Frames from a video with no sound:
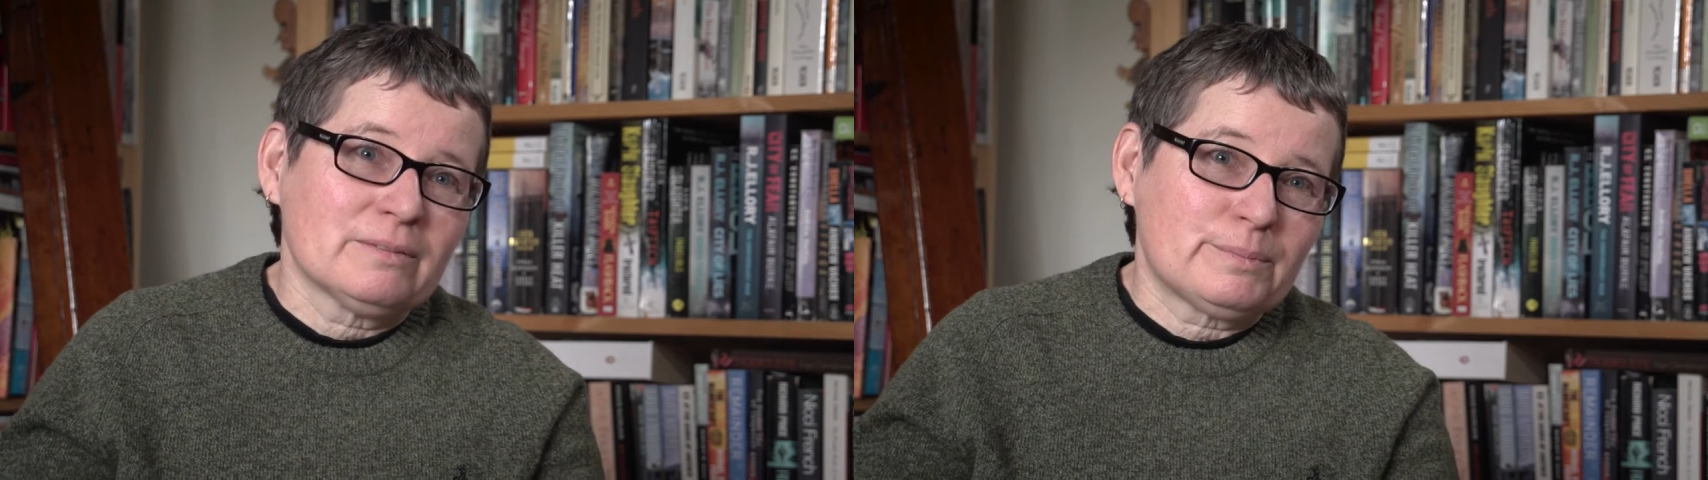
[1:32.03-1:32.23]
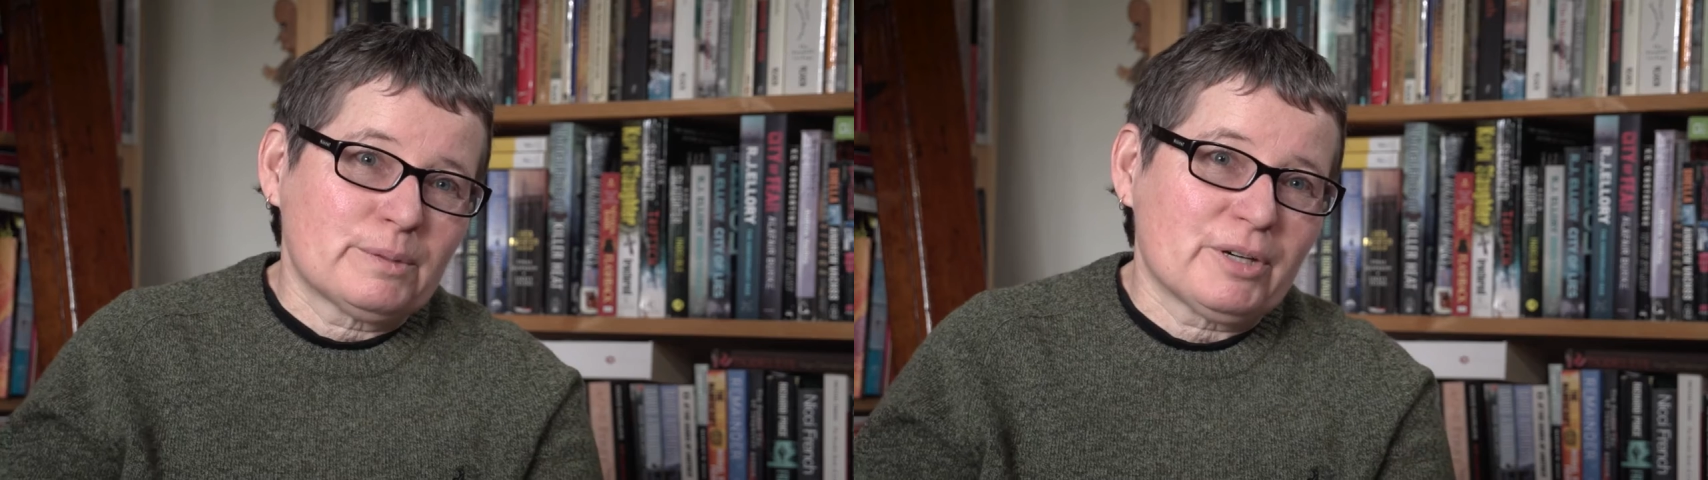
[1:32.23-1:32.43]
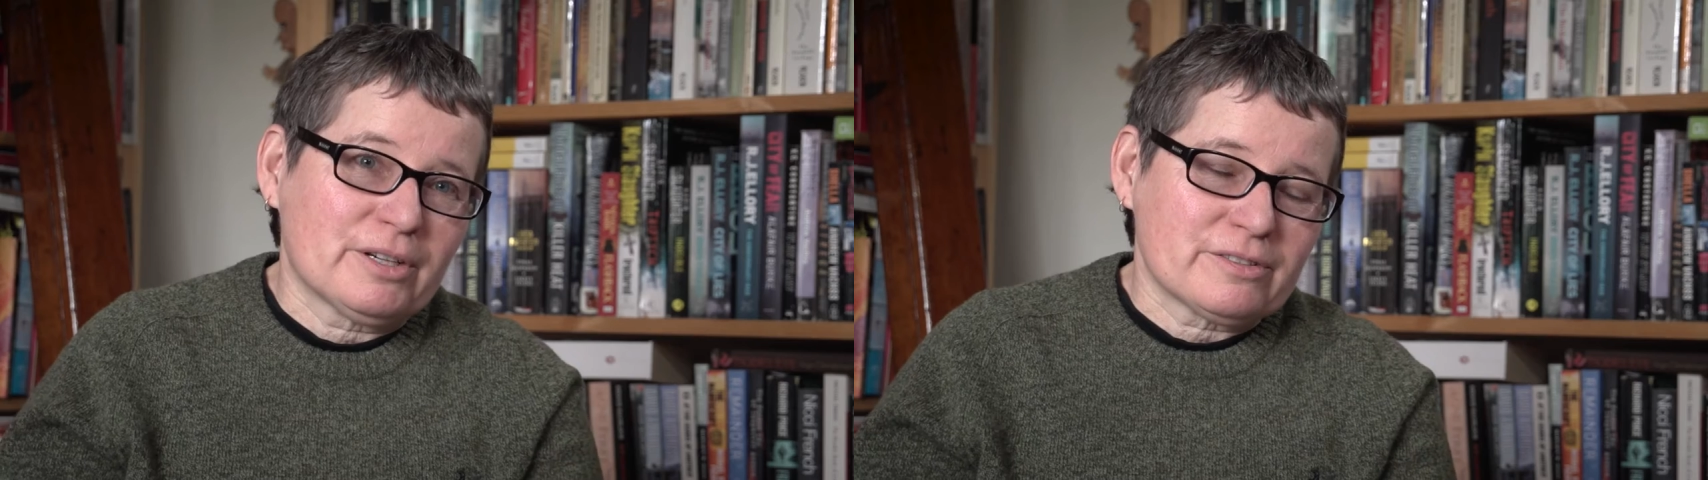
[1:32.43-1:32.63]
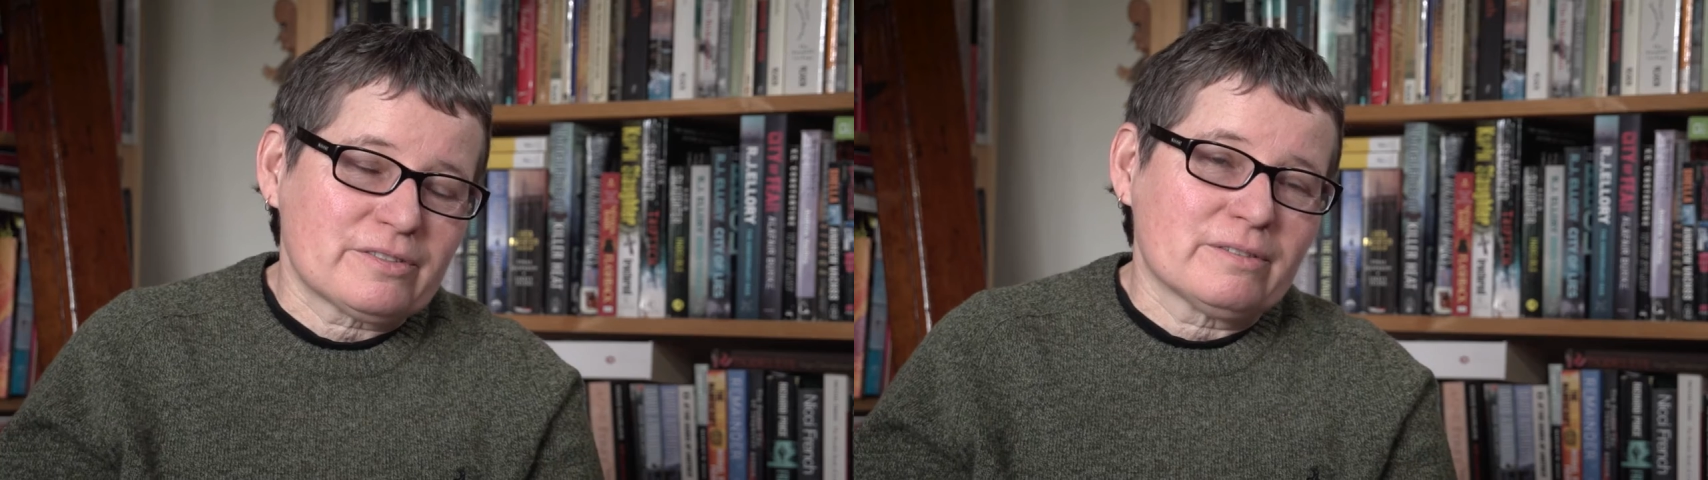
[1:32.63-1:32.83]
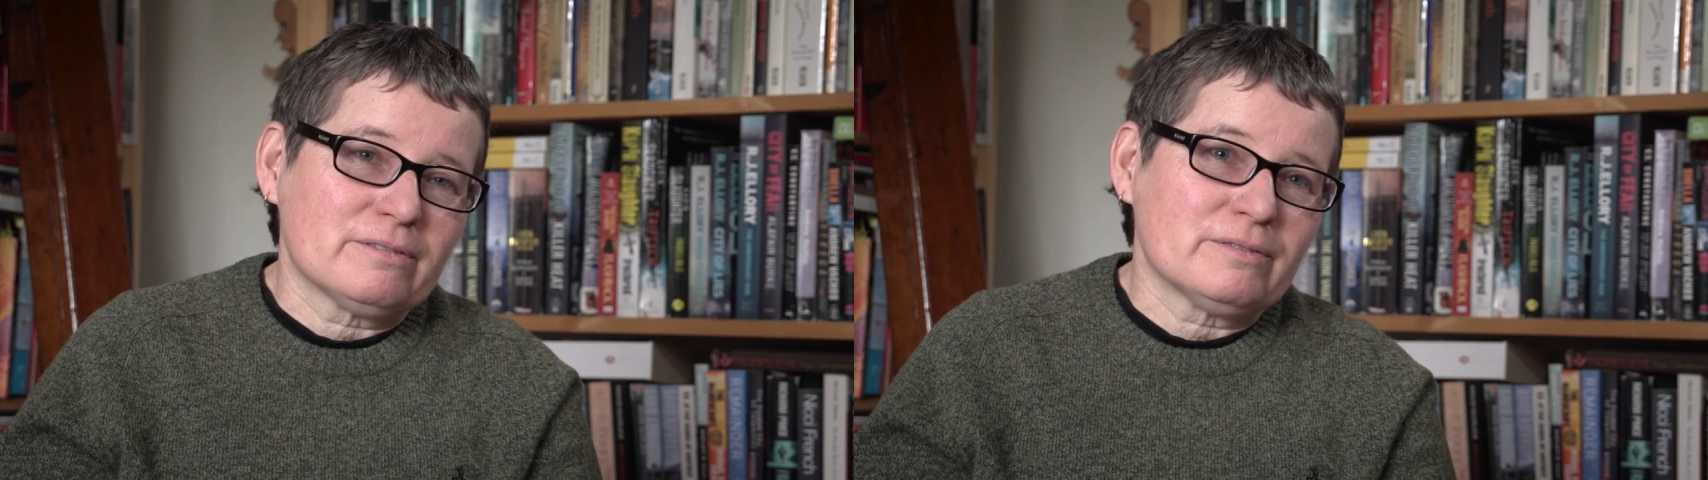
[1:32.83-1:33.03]

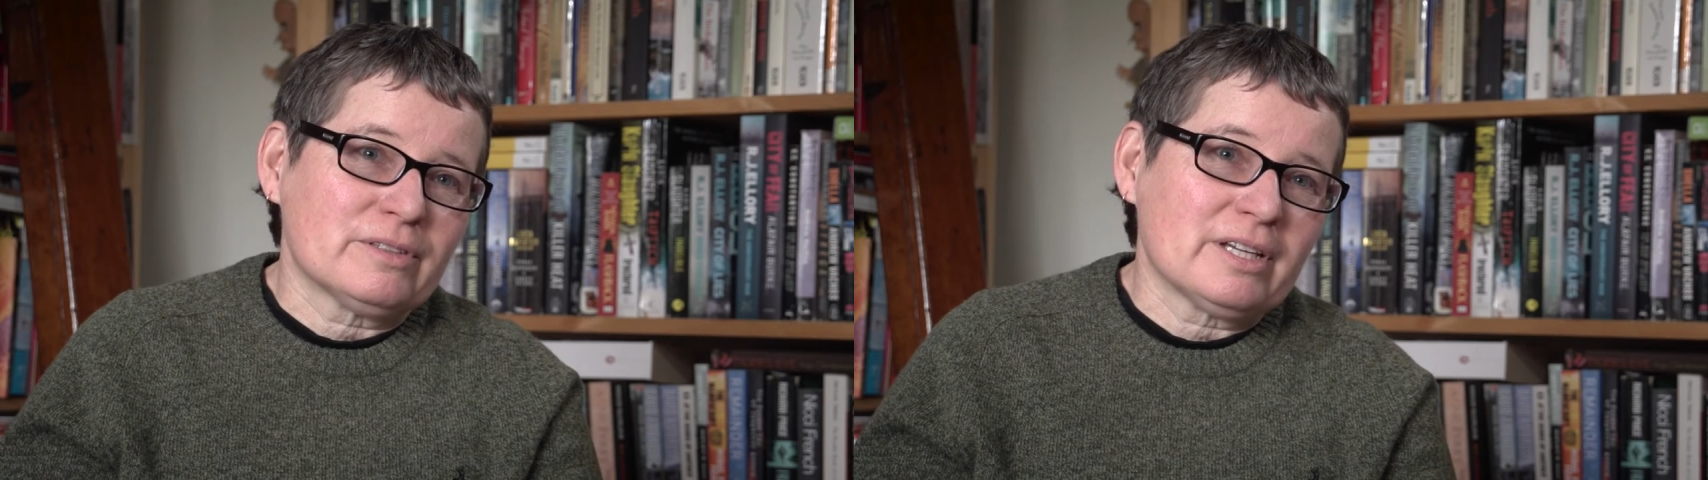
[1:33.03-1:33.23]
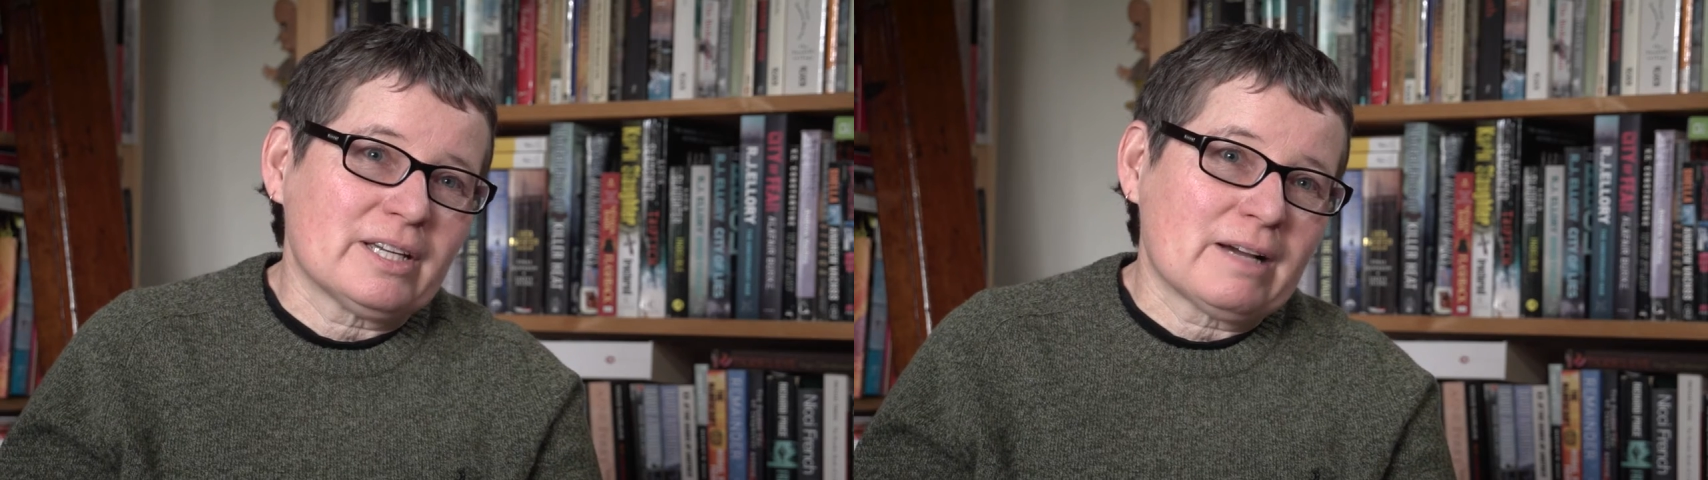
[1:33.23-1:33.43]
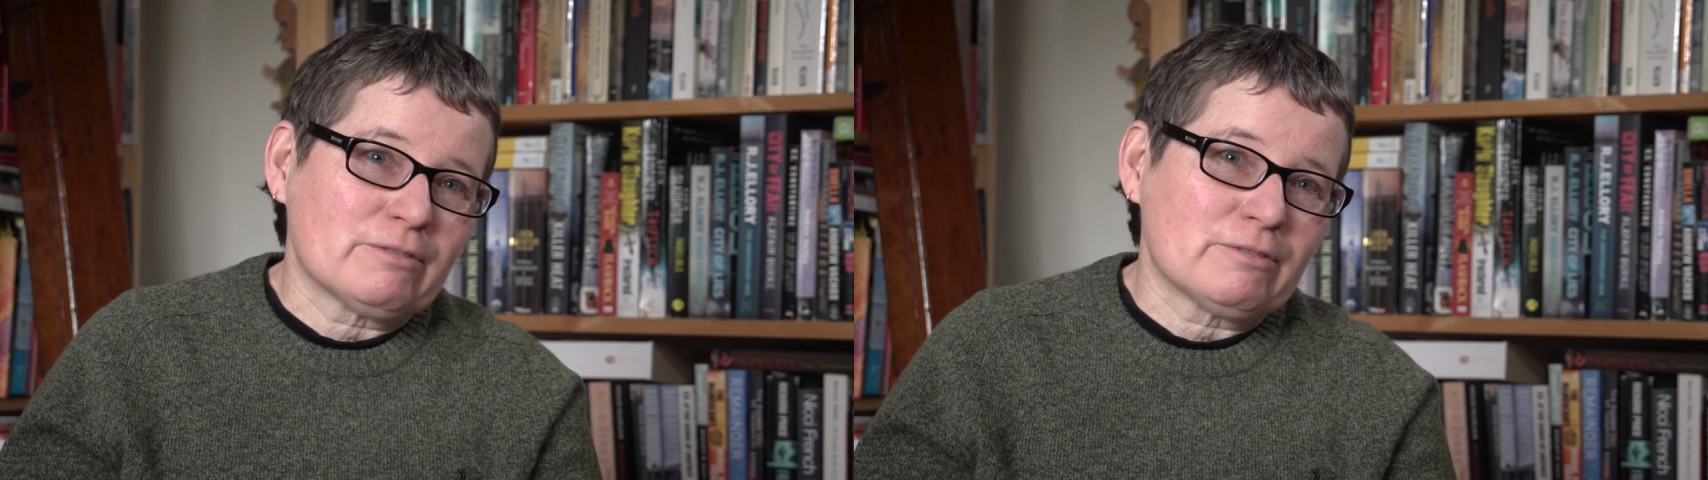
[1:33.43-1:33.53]
proposed the